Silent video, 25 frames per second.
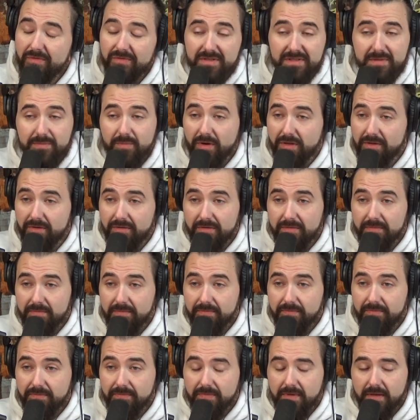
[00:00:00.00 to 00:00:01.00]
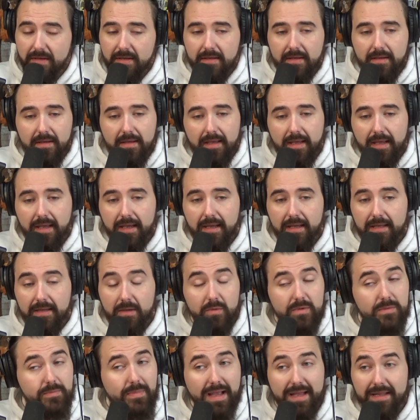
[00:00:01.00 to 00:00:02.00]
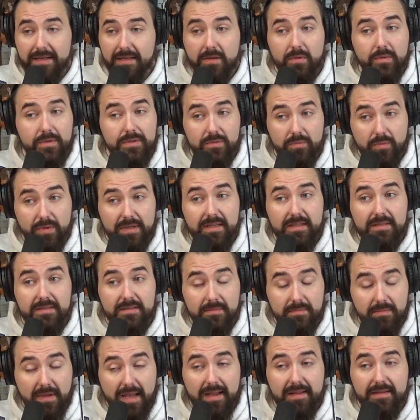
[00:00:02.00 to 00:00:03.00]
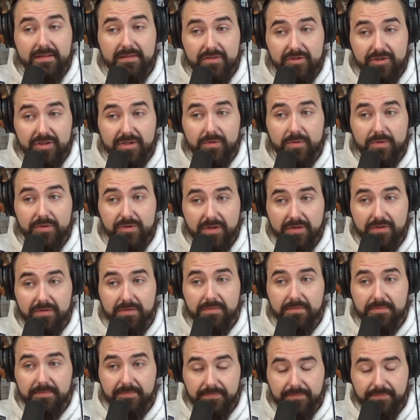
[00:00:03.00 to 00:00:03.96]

versus brother. Yeah, and it was bad. It was we did some heinous shit to each other. Yeah,